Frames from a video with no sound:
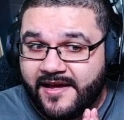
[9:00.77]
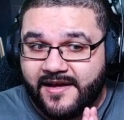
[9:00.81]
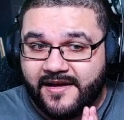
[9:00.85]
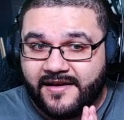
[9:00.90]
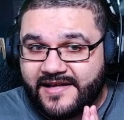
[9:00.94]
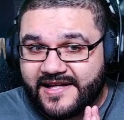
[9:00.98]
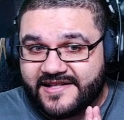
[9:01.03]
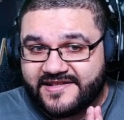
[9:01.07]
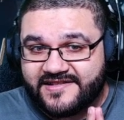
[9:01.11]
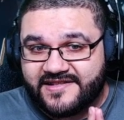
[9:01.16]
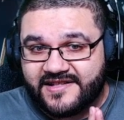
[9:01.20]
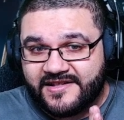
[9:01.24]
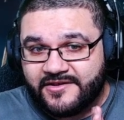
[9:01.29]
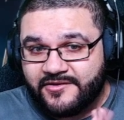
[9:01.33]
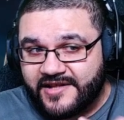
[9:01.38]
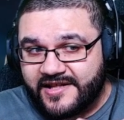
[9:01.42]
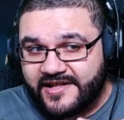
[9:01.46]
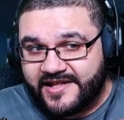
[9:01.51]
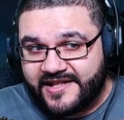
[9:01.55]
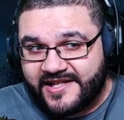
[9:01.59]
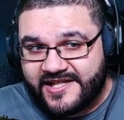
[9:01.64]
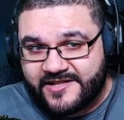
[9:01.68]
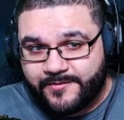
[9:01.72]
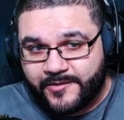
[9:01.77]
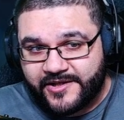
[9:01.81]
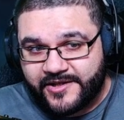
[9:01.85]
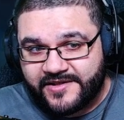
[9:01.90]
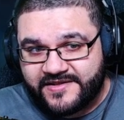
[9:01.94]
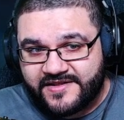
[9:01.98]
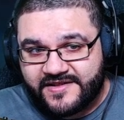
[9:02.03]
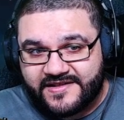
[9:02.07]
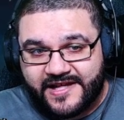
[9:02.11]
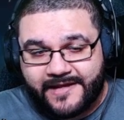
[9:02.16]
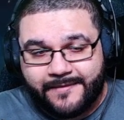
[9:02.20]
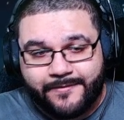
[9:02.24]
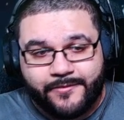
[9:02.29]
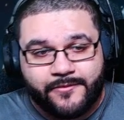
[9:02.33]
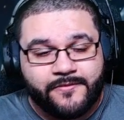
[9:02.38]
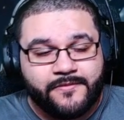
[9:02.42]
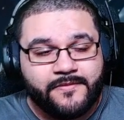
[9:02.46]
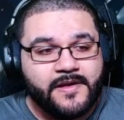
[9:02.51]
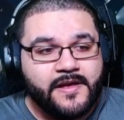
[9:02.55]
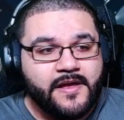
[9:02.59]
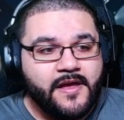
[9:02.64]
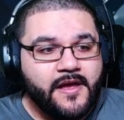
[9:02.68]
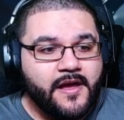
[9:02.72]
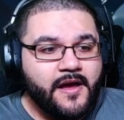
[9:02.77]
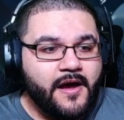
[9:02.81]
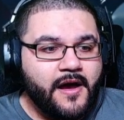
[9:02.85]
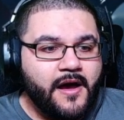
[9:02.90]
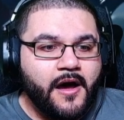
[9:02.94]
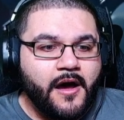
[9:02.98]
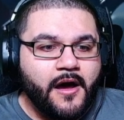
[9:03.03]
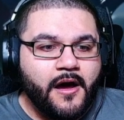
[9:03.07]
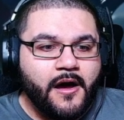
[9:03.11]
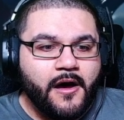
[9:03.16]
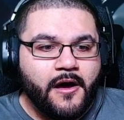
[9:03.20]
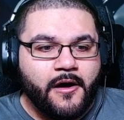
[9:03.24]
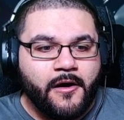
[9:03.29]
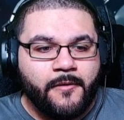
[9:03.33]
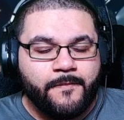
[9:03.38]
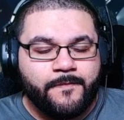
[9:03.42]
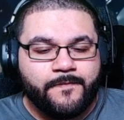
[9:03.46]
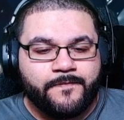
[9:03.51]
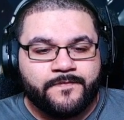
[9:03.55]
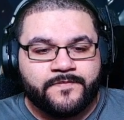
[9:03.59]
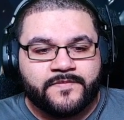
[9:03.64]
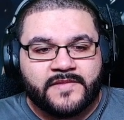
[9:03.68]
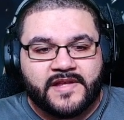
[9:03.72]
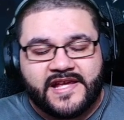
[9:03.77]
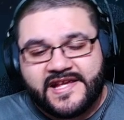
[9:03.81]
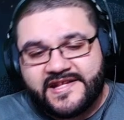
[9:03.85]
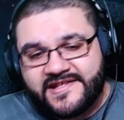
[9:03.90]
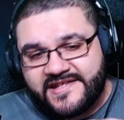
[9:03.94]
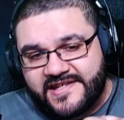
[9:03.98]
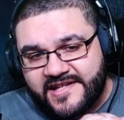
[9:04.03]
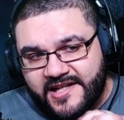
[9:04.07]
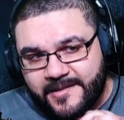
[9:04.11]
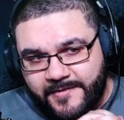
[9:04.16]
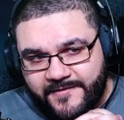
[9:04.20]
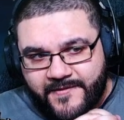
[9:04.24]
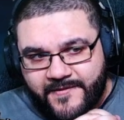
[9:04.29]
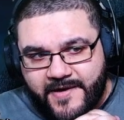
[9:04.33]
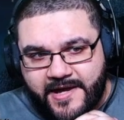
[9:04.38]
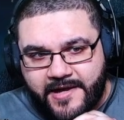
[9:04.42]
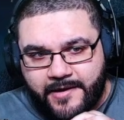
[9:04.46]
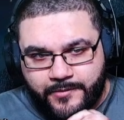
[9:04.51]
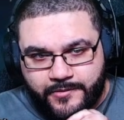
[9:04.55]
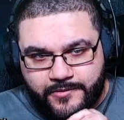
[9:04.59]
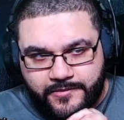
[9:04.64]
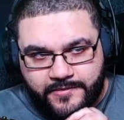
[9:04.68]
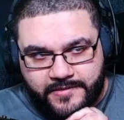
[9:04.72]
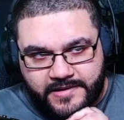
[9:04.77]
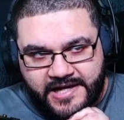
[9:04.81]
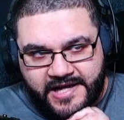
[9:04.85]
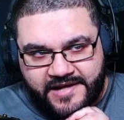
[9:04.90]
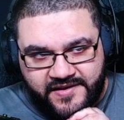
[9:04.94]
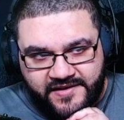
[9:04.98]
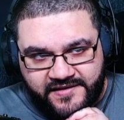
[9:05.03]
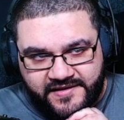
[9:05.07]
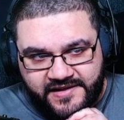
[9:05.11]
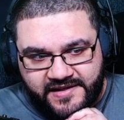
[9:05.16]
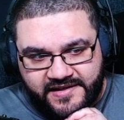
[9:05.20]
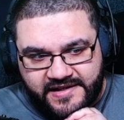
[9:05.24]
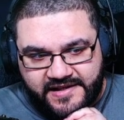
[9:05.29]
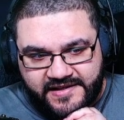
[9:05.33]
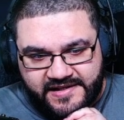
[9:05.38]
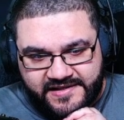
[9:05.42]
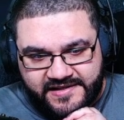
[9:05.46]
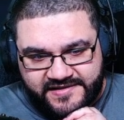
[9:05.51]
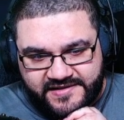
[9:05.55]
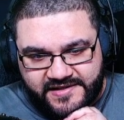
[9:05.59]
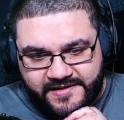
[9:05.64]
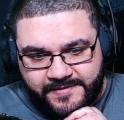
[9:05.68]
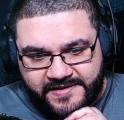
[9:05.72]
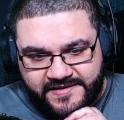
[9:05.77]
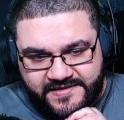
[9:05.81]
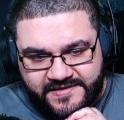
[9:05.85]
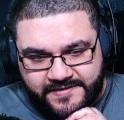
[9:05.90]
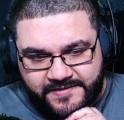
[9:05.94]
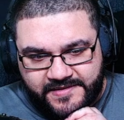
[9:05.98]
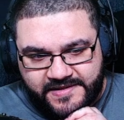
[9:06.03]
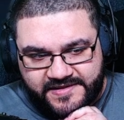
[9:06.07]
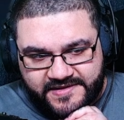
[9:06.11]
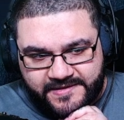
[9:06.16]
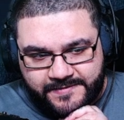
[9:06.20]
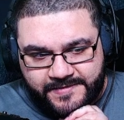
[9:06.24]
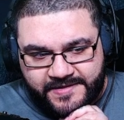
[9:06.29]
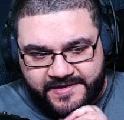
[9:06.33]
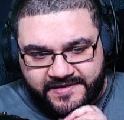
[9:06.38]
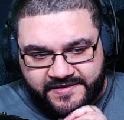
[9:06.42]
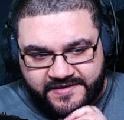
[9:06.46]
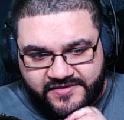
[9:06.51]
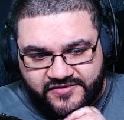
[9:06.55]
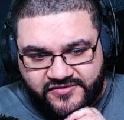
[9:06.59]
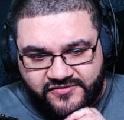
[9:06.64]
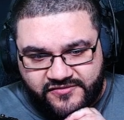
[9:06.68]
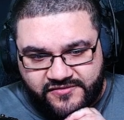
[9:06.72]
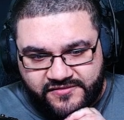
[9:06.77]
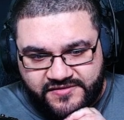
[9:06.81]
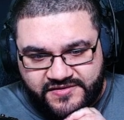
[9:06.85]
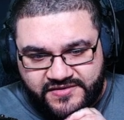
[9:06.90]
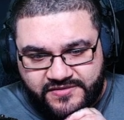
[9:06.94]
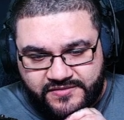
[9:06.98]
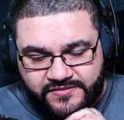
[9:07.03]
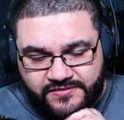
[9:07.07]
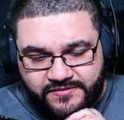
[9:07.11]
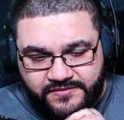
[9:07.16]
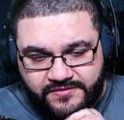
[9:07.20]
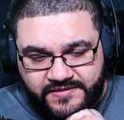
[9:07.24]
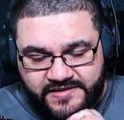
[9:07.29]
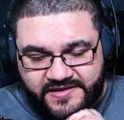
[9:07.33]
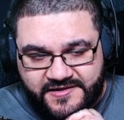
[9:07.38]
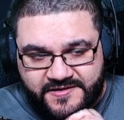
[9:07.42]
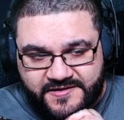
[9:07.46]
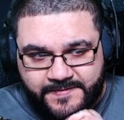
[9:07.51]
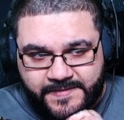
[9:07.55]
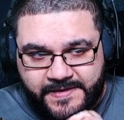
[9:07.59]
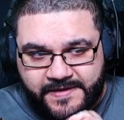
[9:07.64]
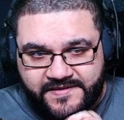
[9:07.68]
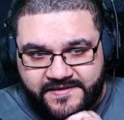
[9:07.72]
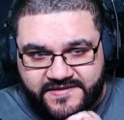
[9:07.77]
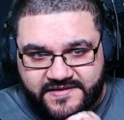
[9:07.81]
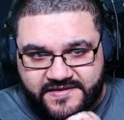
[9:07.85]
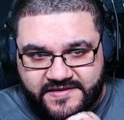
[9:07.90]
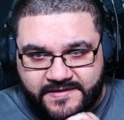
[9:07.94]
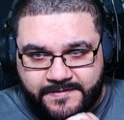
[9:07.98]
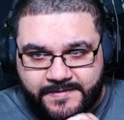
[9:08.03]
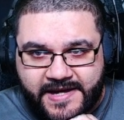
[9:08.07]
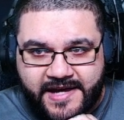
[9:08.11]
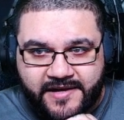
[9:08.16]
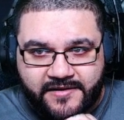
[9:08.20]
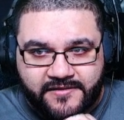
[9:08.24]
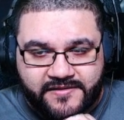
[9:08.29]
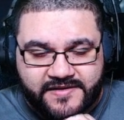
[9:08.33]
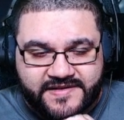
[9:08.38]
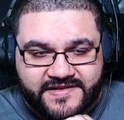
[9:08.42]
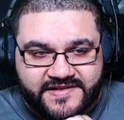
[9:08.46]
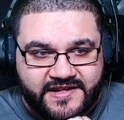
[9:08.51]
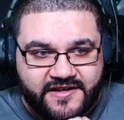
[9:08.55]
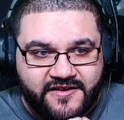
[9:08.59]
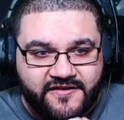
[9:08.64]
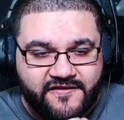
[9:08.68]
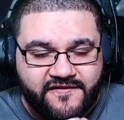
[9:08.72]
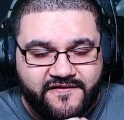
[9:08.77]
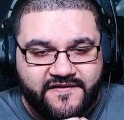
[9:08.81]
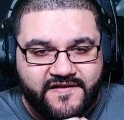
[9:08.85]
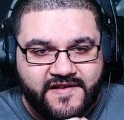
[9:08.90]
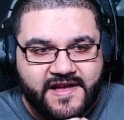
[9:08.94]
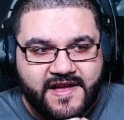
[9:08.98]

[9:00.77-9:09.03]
That's the new thing that he's bringing to the table. Is he going to be viable? I think that's going to be something that's going to be conditional to the experience and the battle itself.